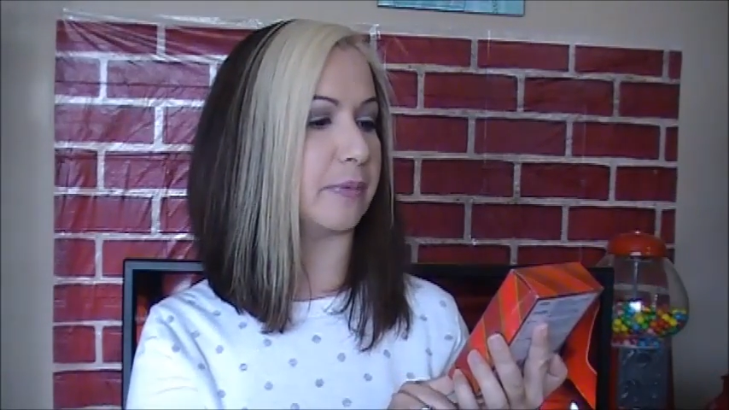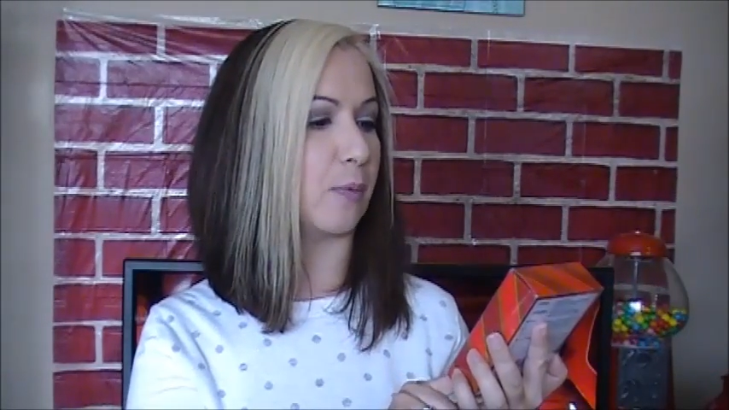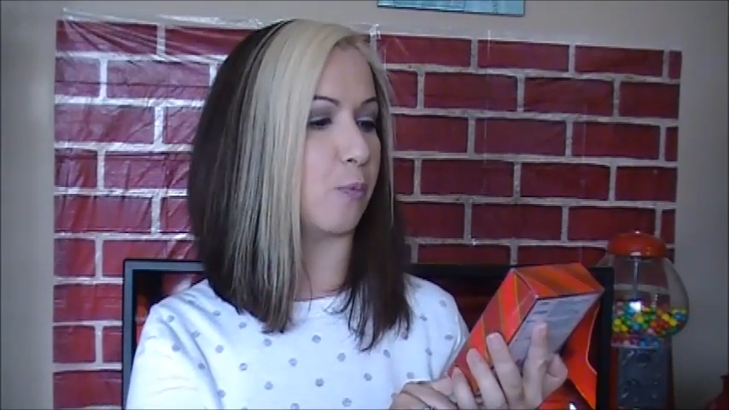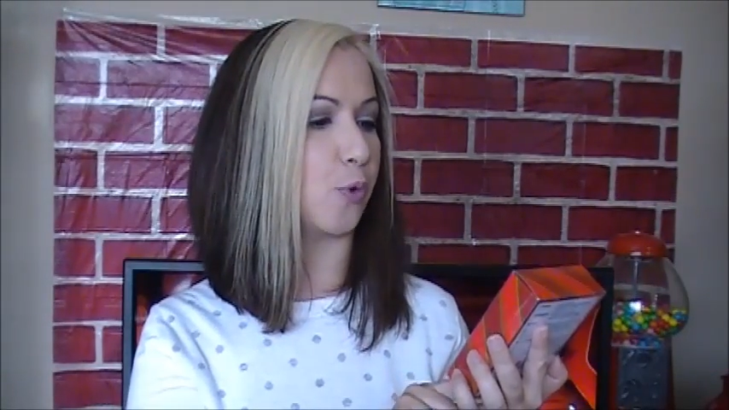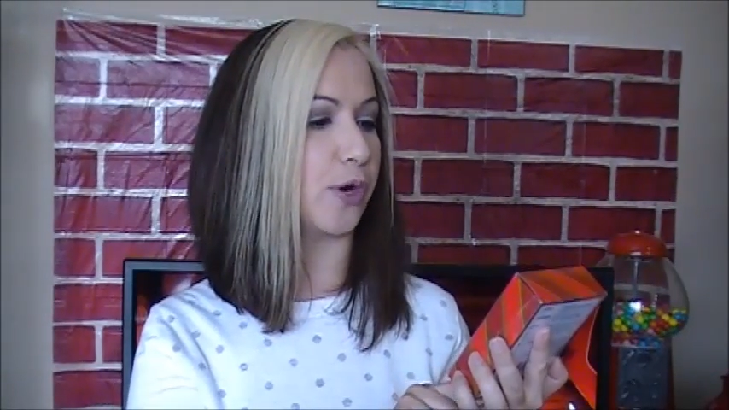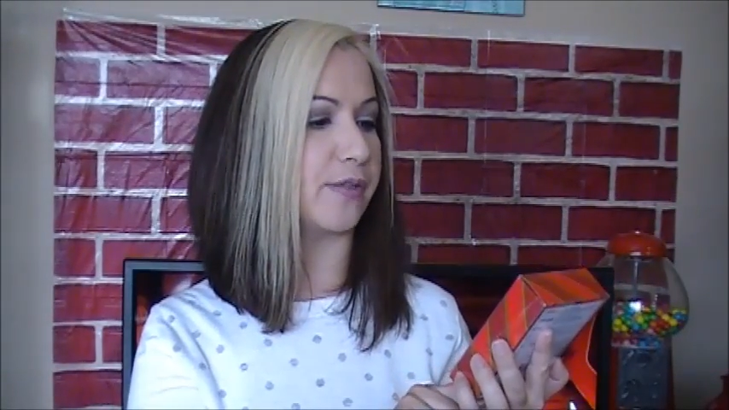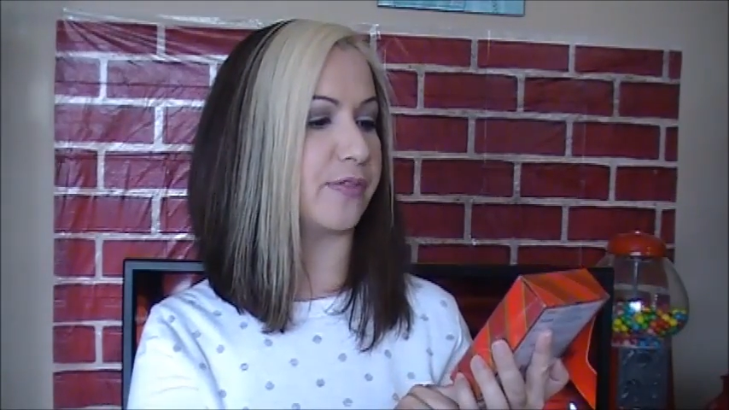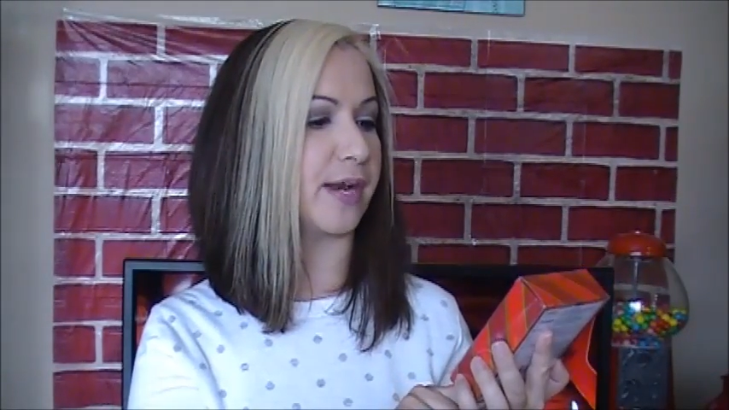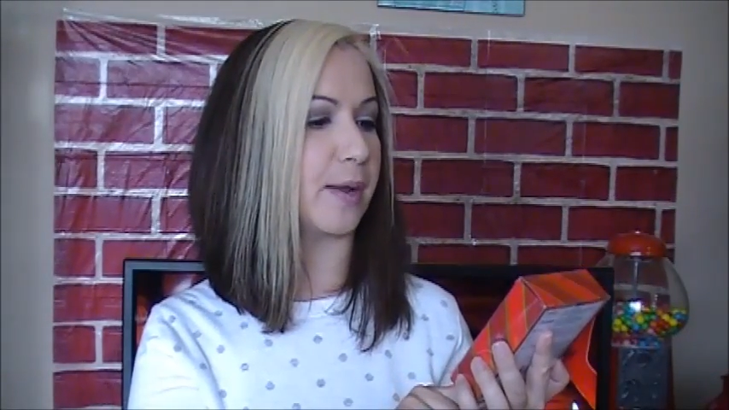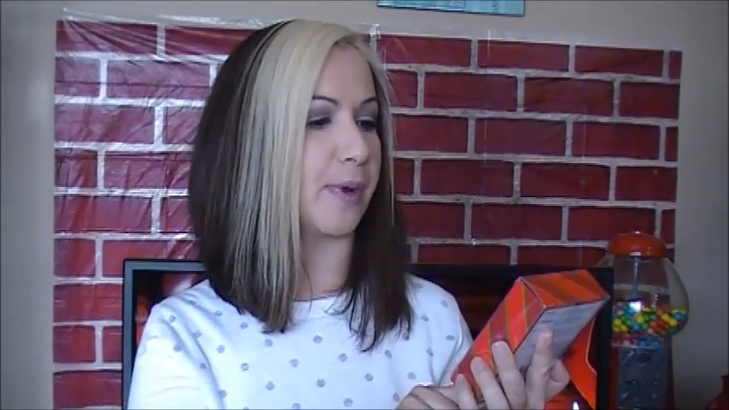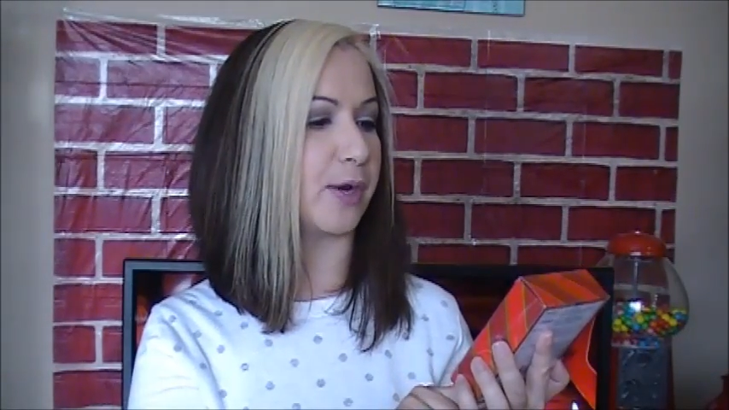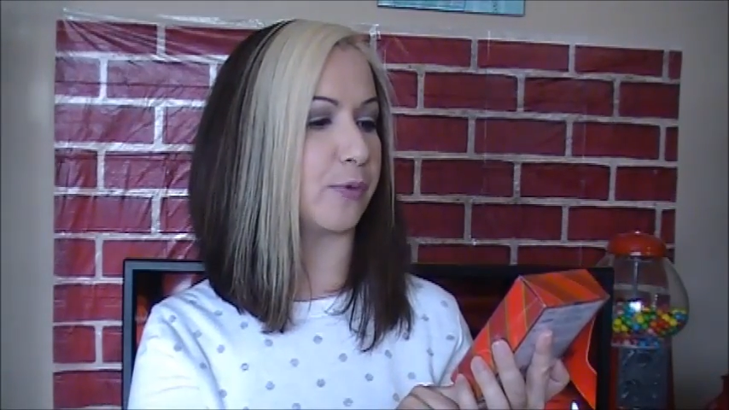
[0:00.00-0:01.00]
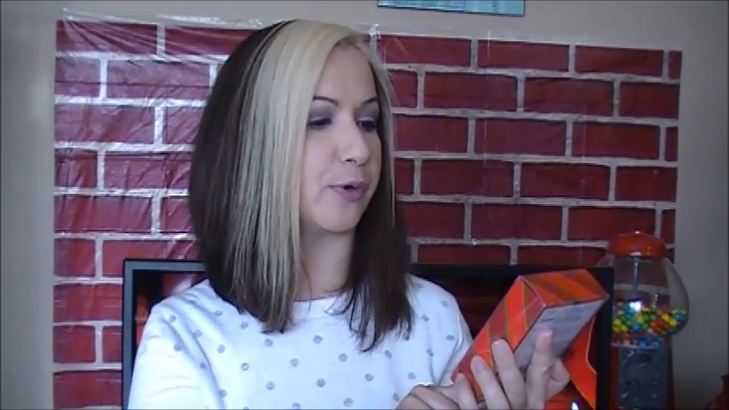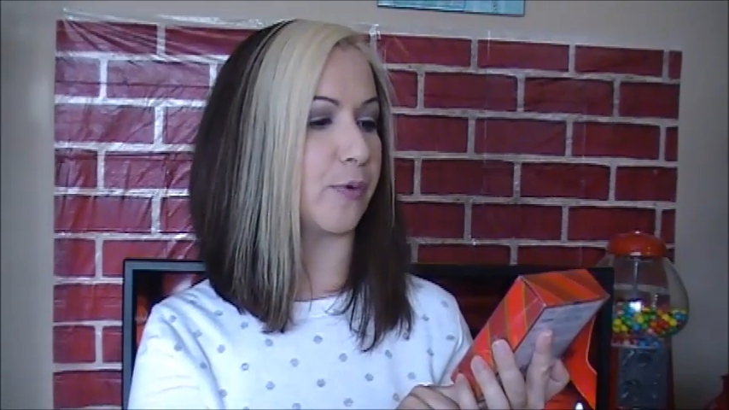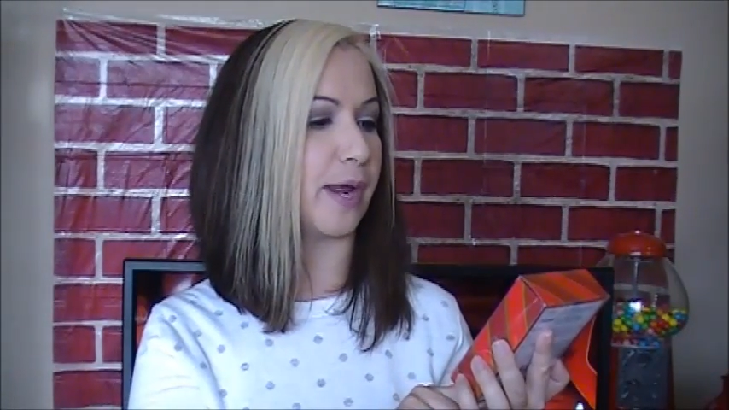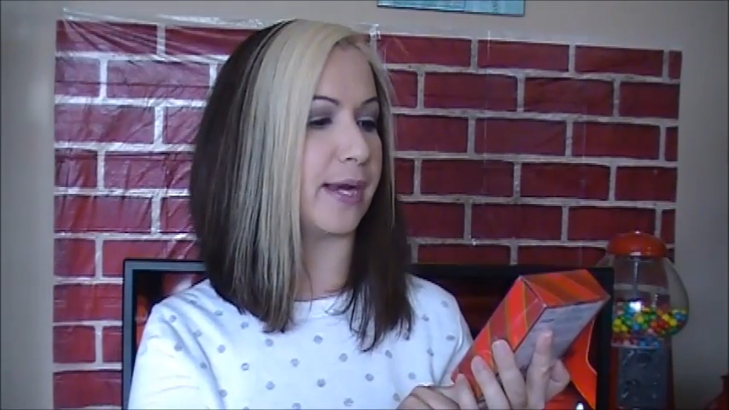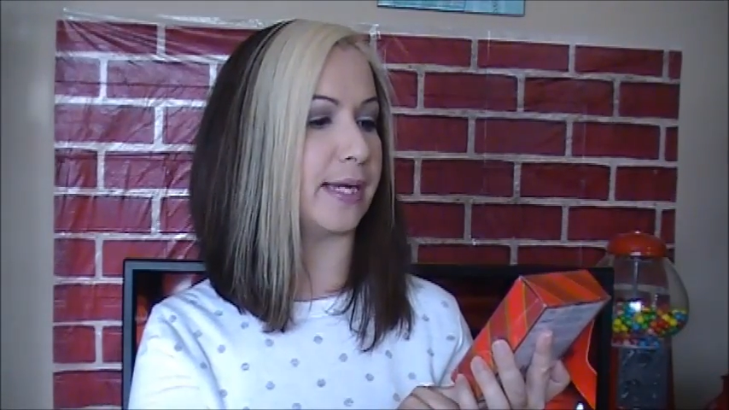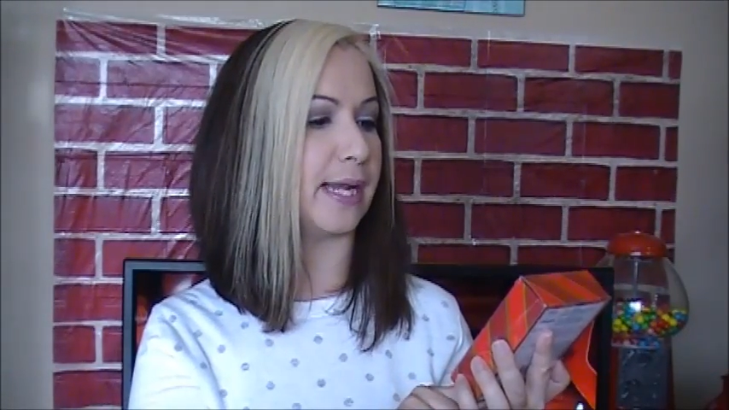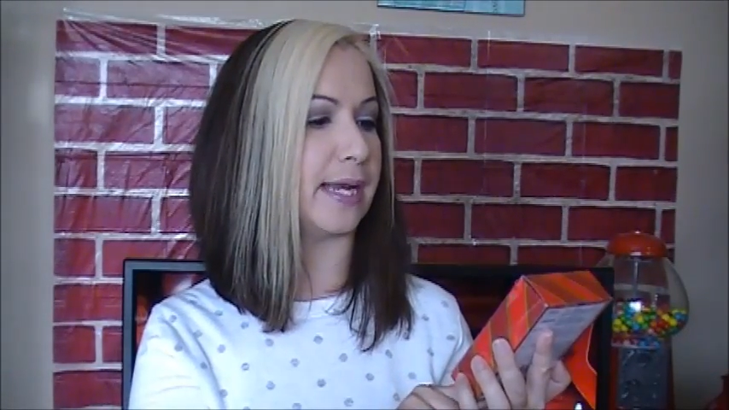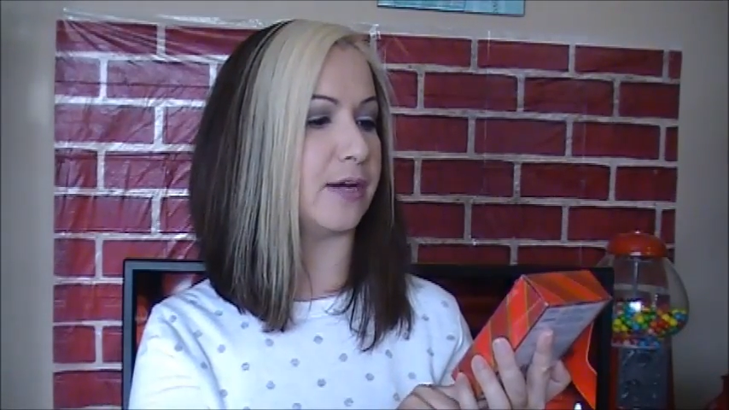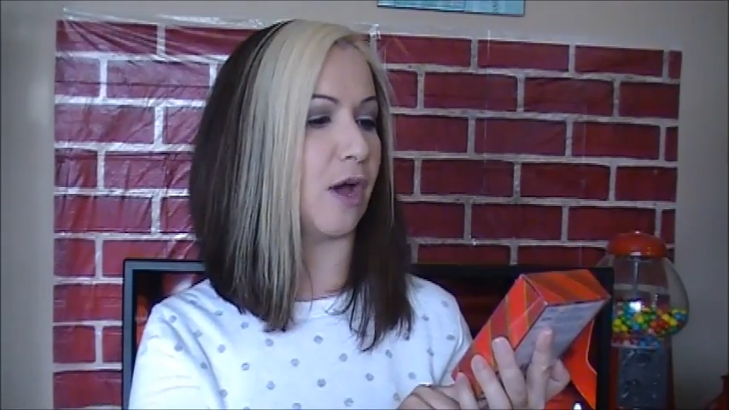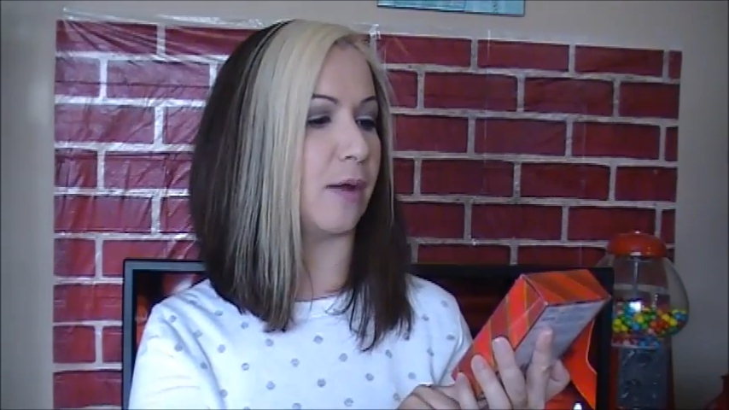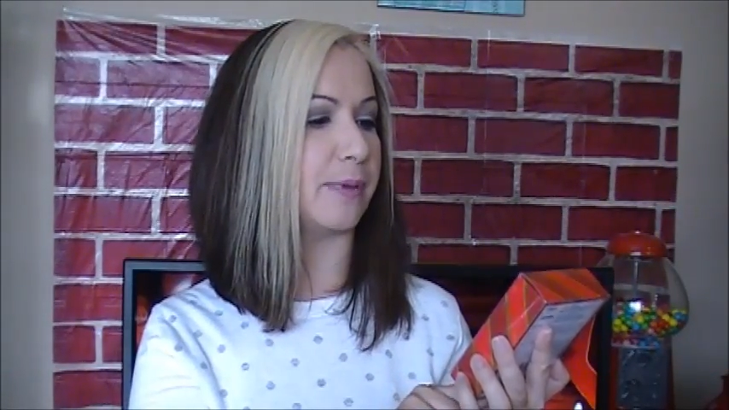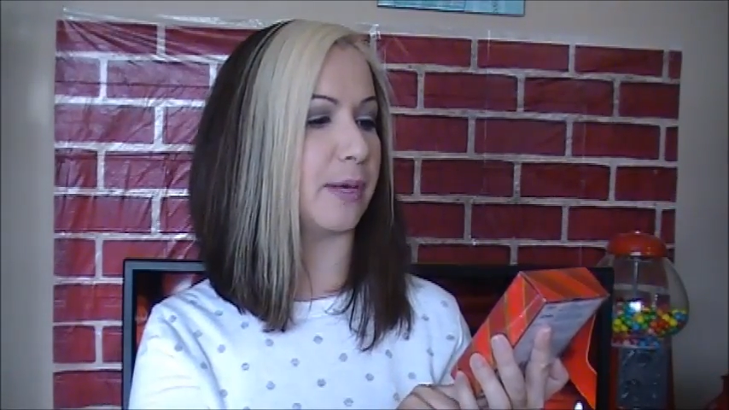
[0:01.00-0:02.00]
I'm worried that I might regret it and
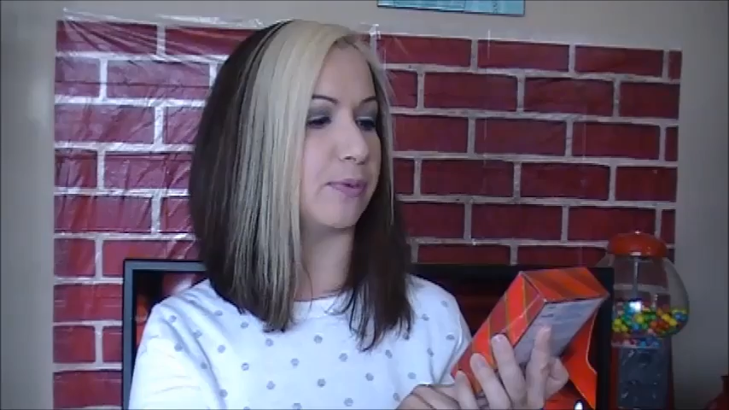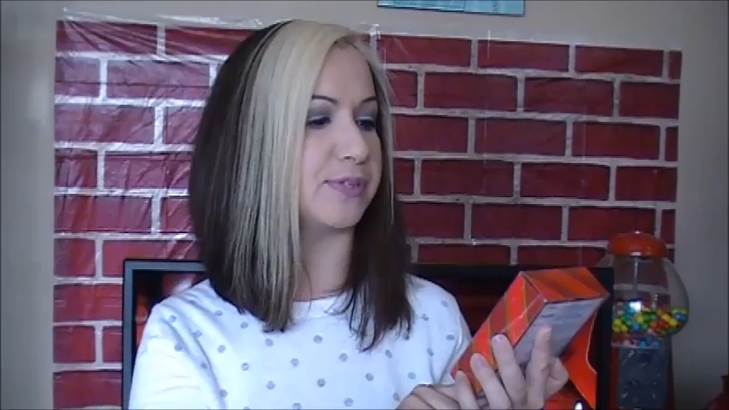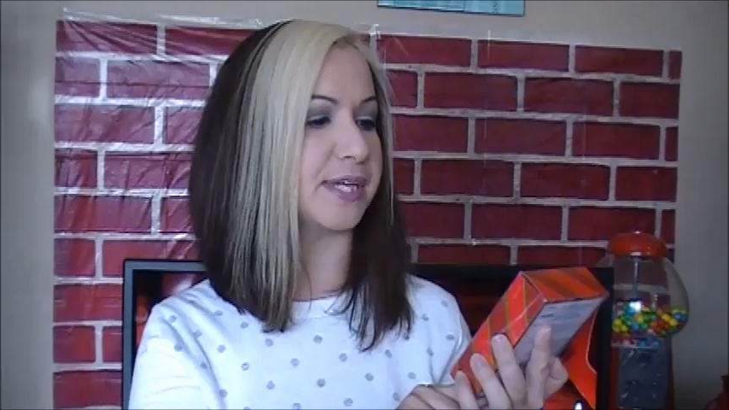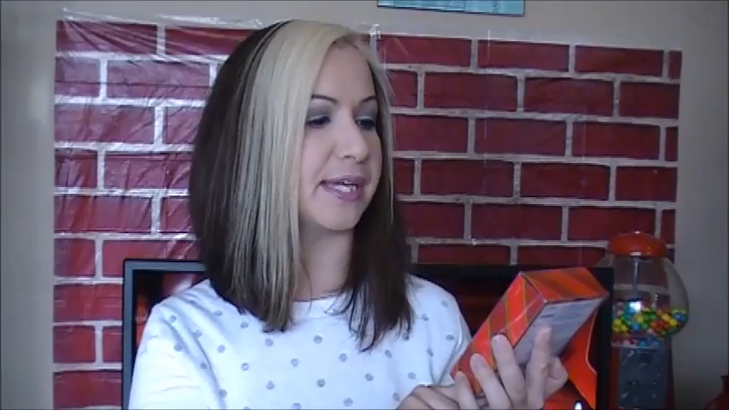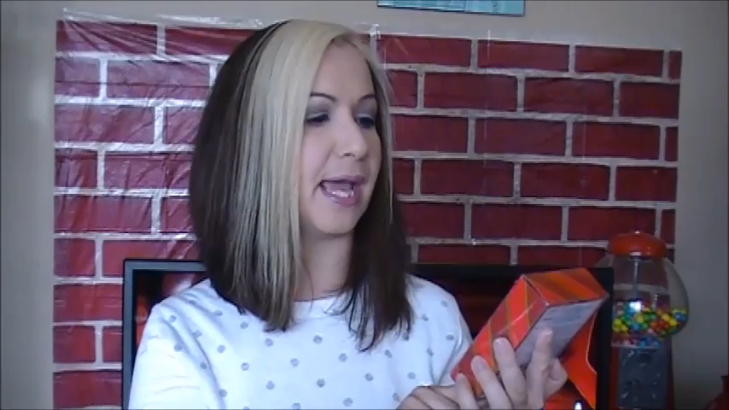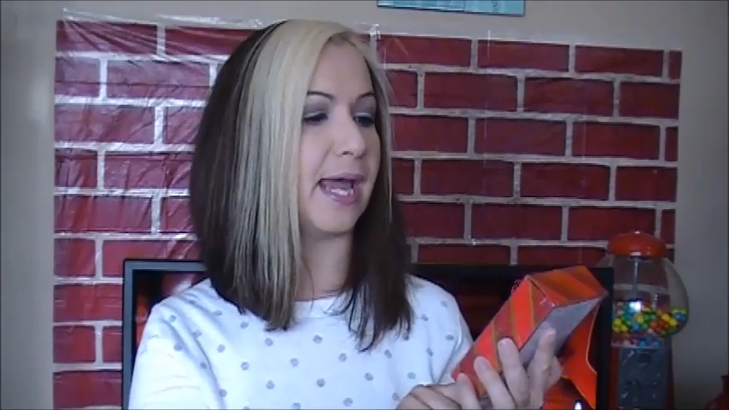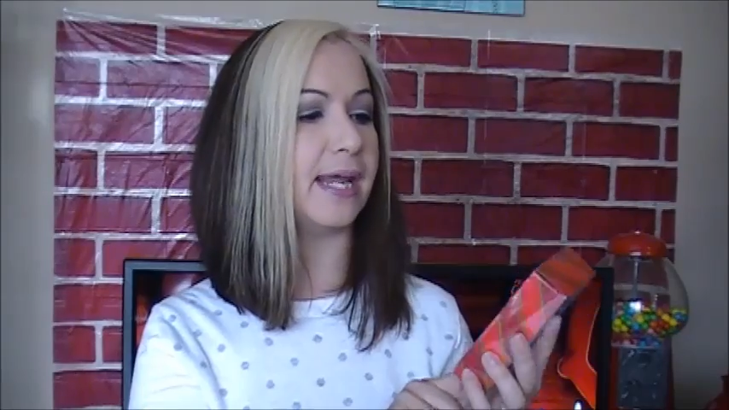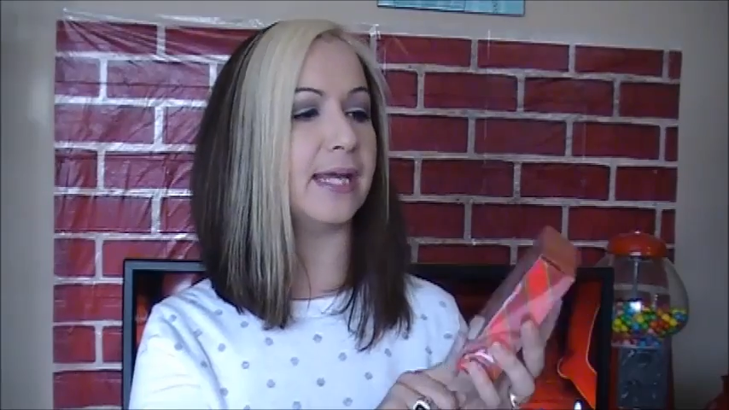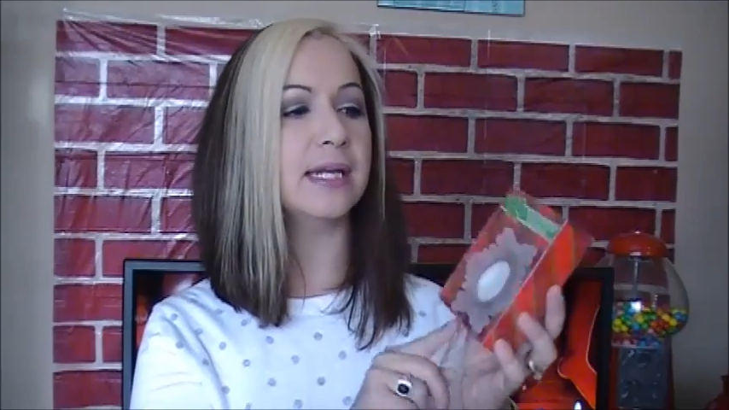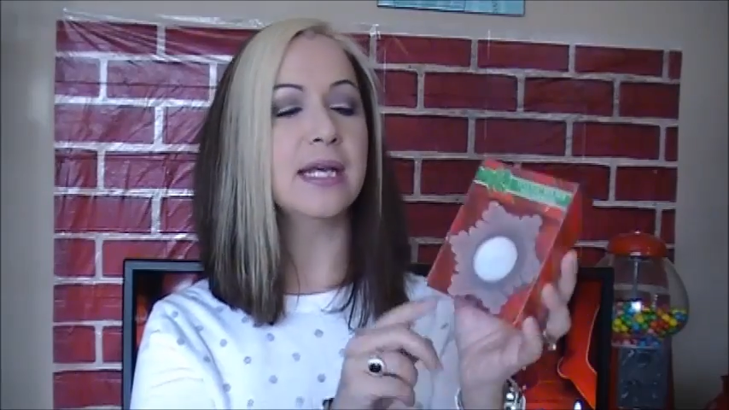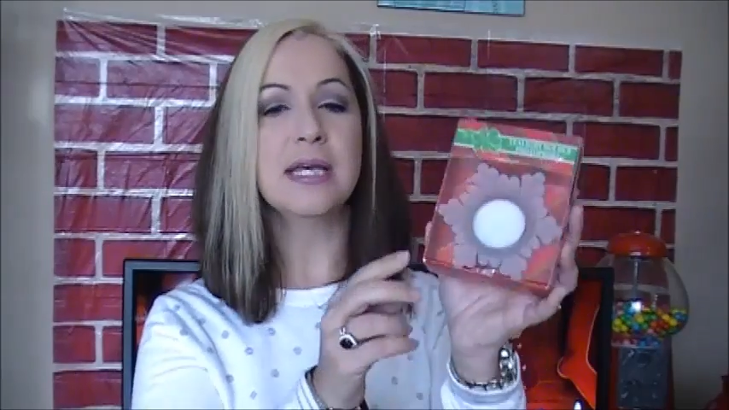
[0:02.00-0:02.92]
not be able to get it.